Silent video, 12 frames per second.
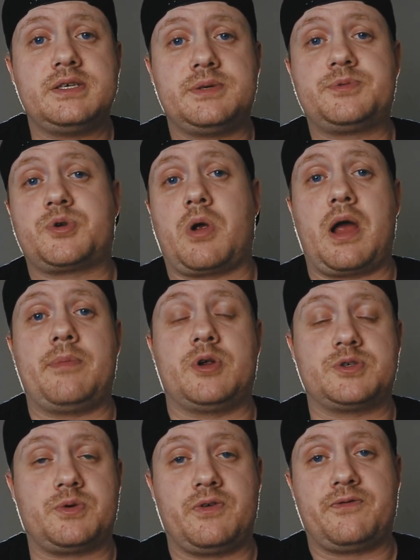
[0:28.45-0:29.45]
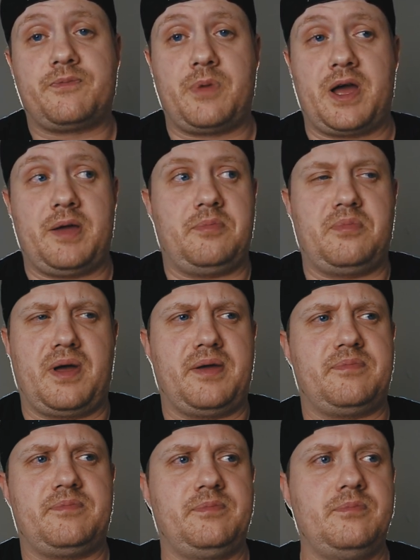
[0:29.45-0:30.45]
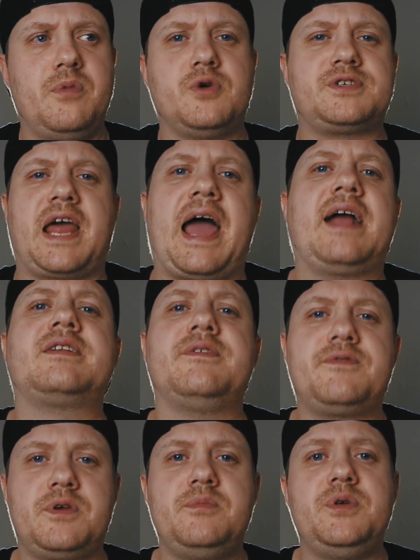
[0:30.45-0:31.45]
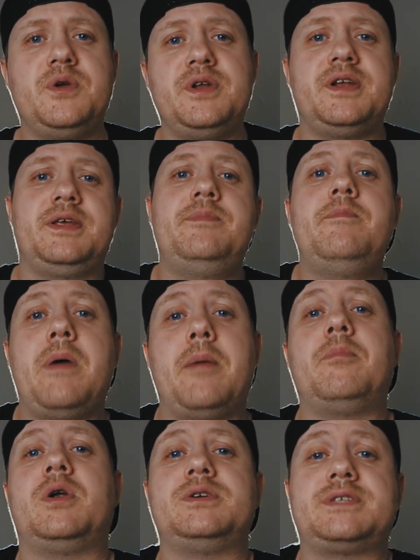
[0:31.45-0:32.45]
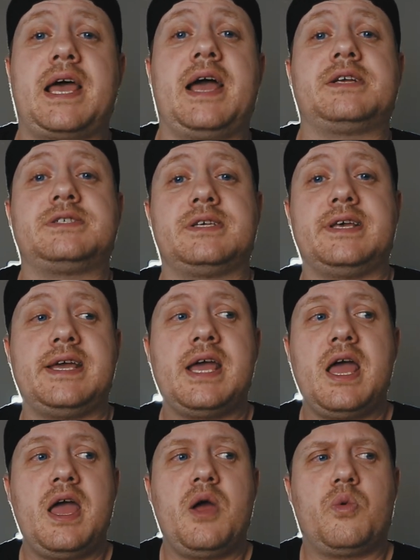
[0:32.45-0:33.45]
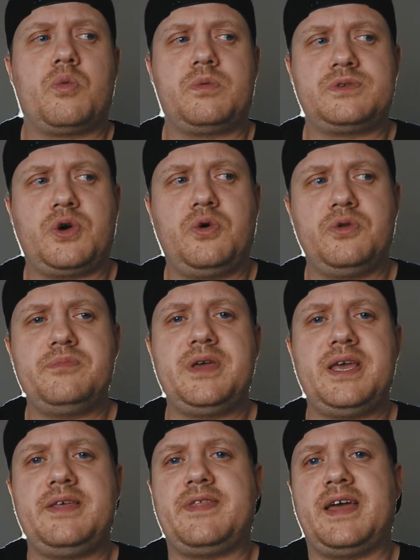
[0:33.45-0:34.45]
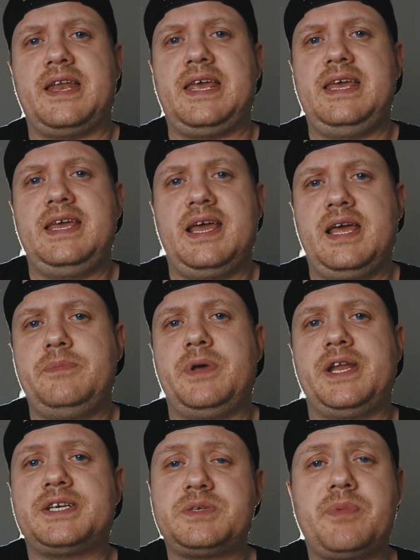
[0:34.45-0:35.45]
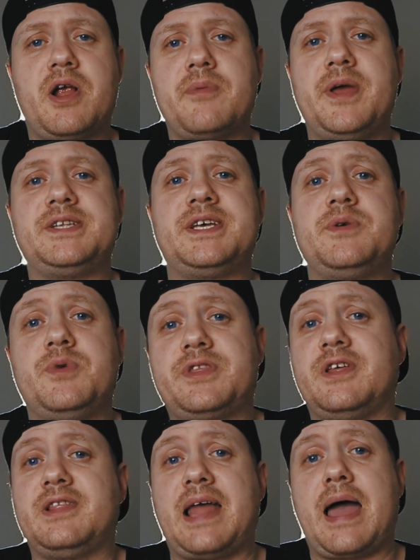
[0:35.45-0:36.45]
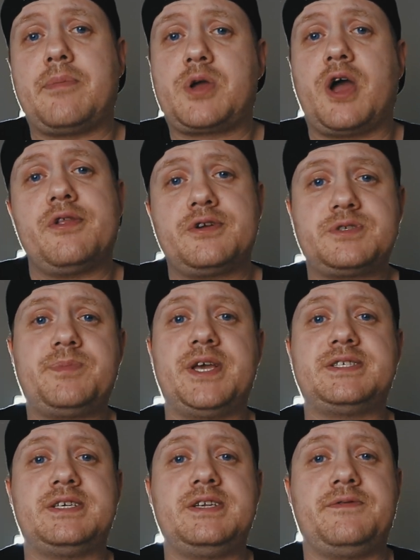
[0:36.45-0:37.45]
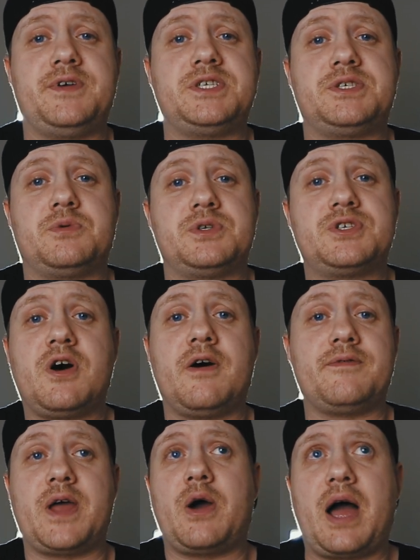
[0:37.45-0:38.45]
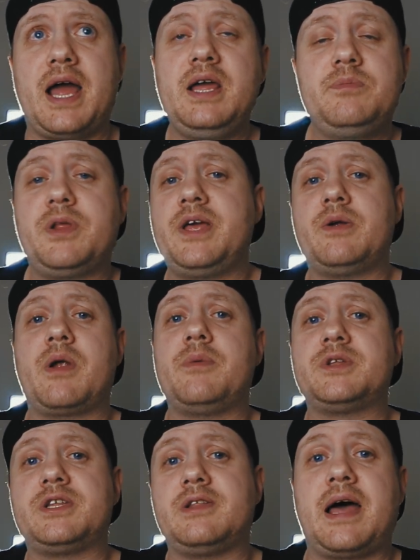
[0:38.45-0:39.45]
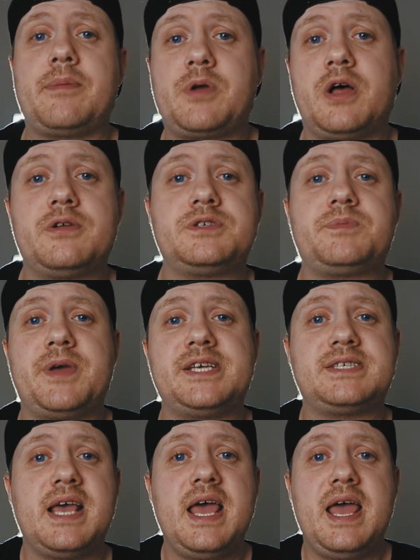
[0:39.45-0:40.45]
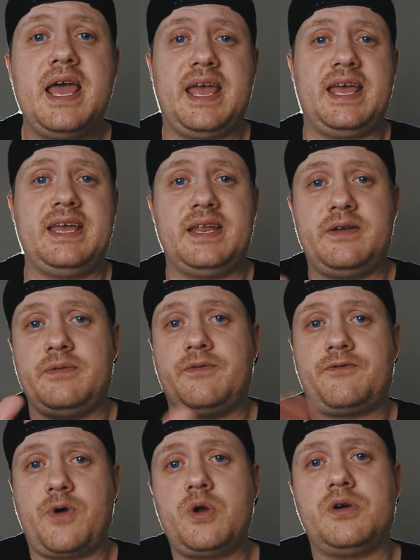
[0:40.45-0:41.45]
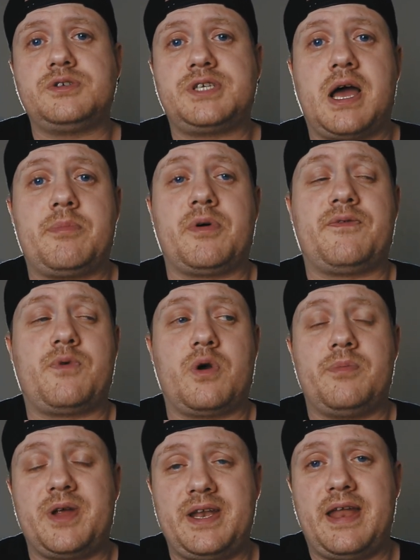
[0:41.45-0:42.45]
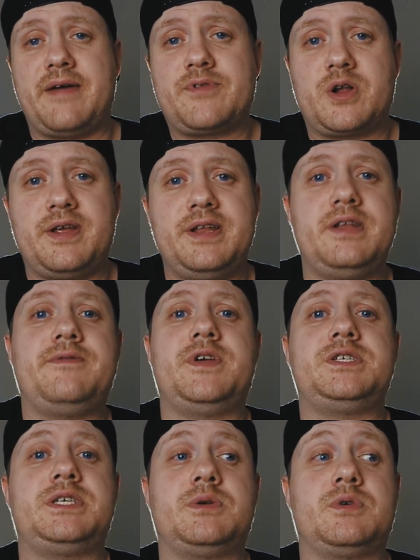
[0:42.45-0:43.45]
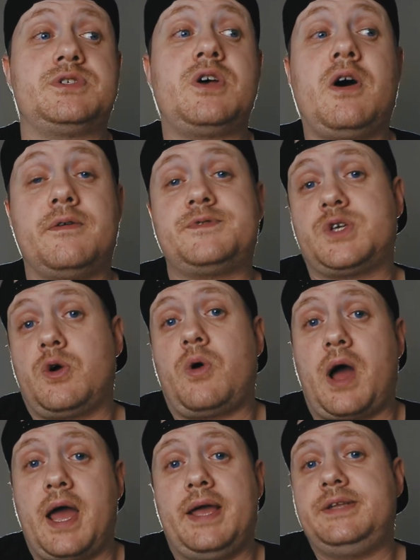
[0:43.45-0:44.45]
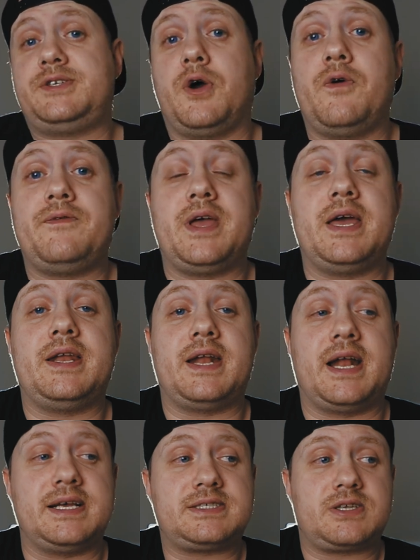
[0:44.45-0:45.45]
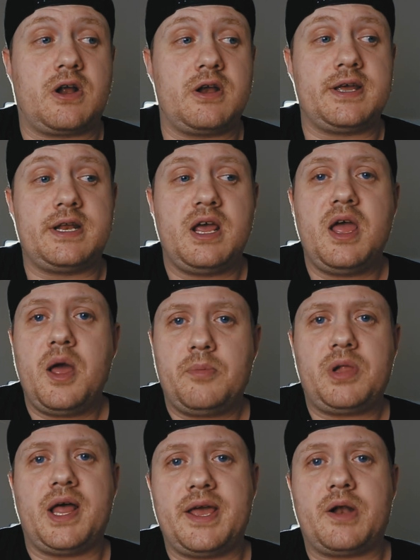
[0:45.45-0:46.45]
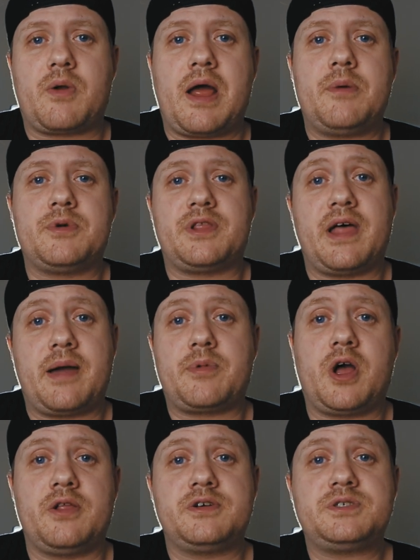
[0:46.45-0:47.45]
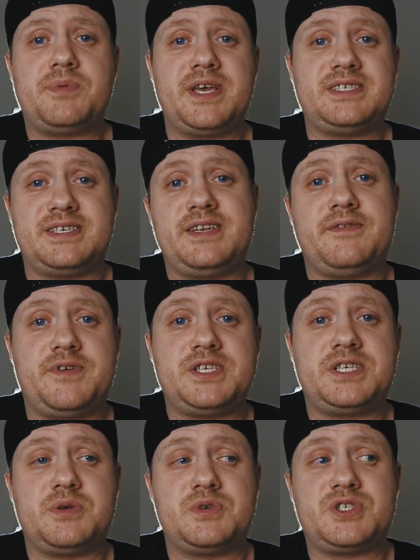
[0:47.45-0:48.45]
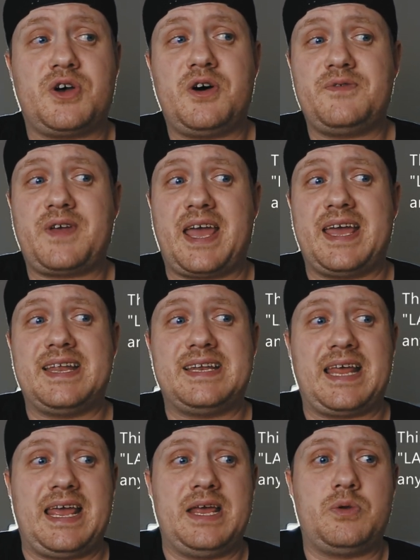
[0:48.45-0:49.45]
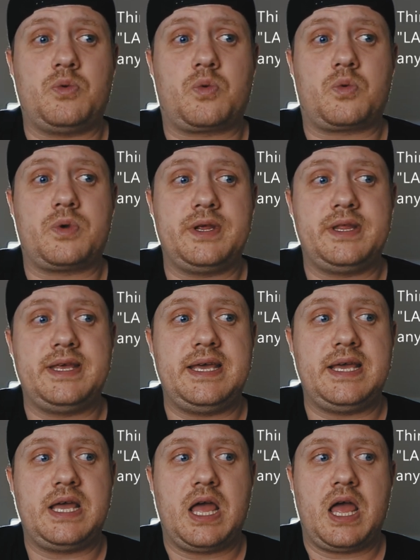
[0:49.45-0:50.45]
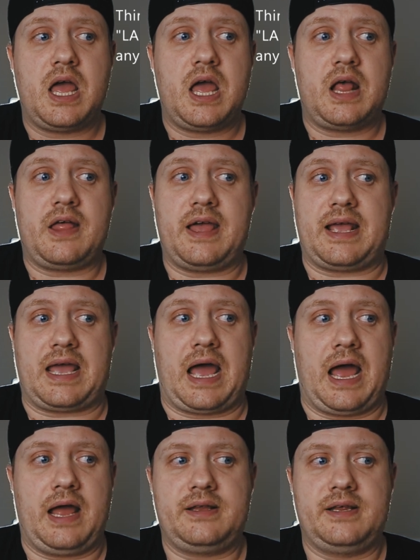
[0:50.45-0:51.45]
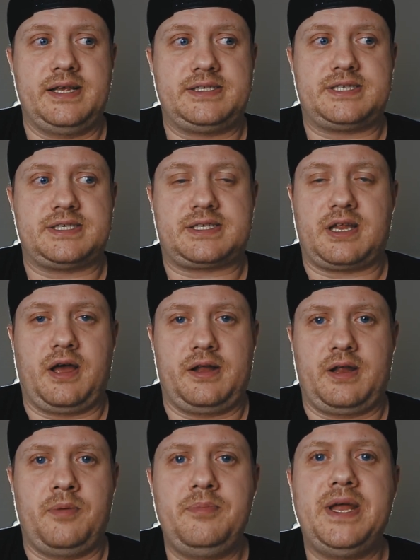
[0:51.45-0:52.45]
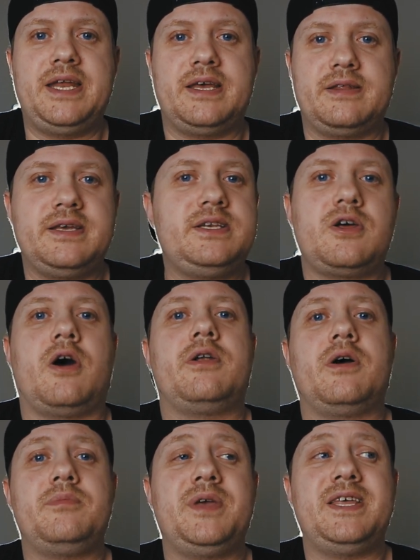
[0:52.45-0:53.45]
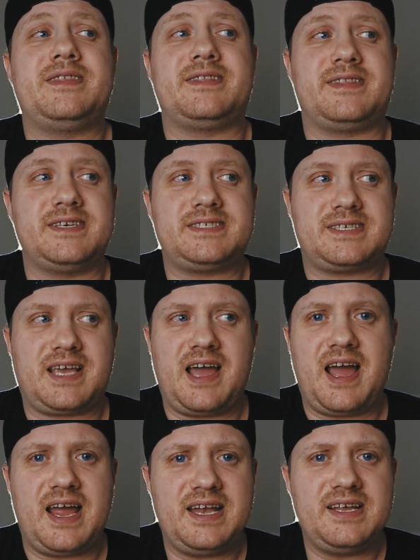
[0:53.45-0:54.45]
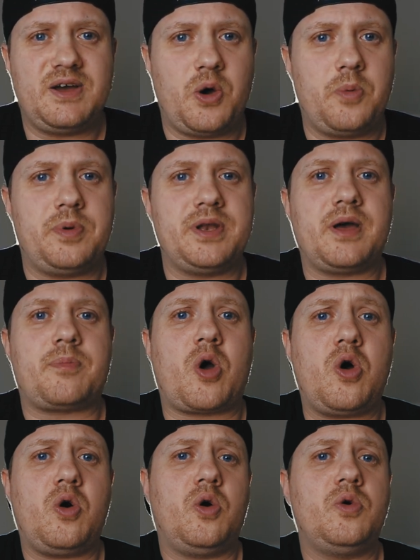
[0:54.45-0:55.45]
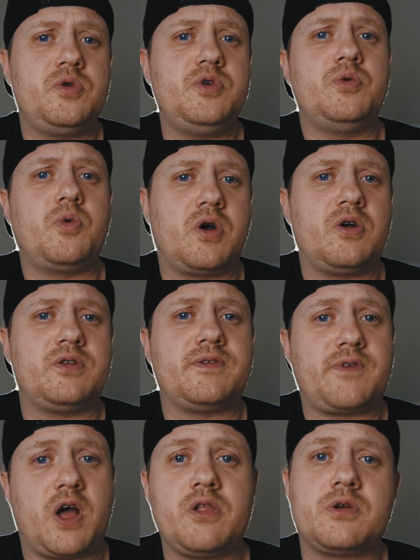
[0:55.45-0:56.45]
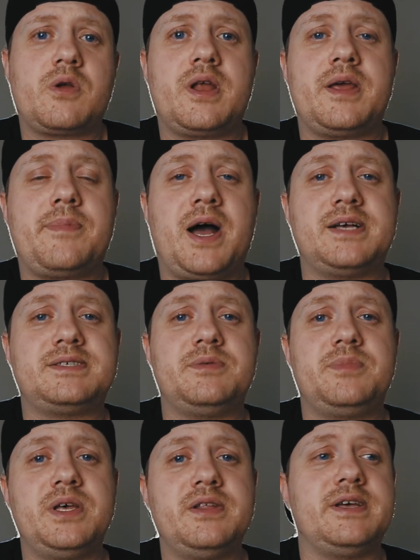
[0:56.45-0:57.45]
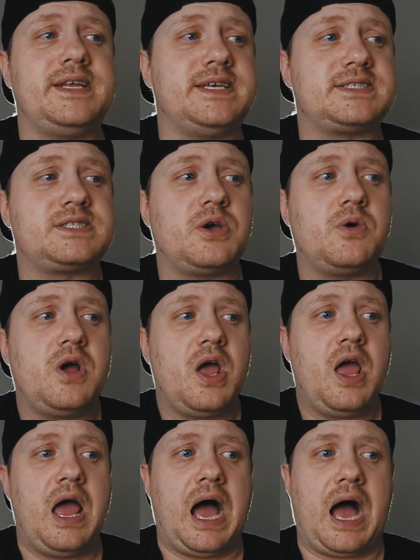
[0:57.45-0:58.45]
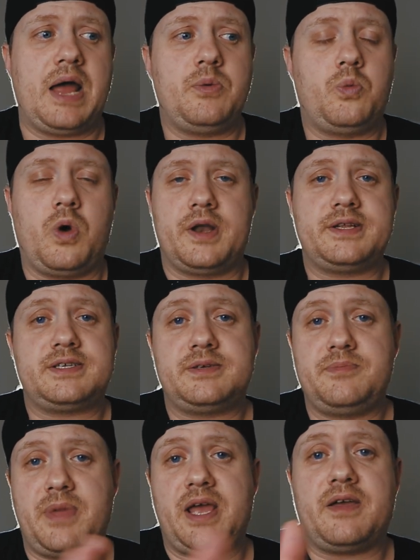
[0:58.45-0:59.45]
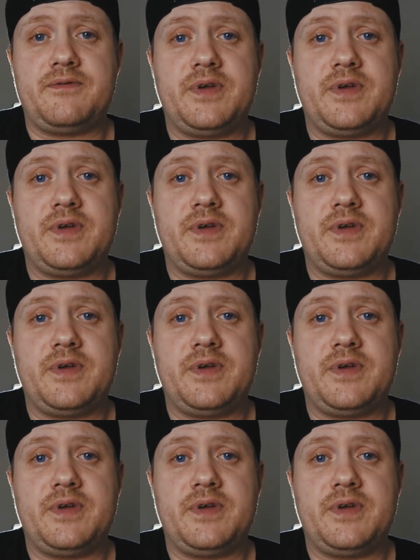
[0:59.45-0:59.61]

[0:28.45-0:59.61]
subscribers, one of my most active community members actually, told me that he had been experimenting with the lab color space in DaVinci Resolve. Now, I had played around with the lab color space in Photoshop before, but never in DaVinci Resolve. So I dove in and I started playing around with lab color space in DaVinci Resolve, and it really, like, it just immediately dawned on me that this kind of opened up a whole new world of color grading possibilities. So I wanted to make a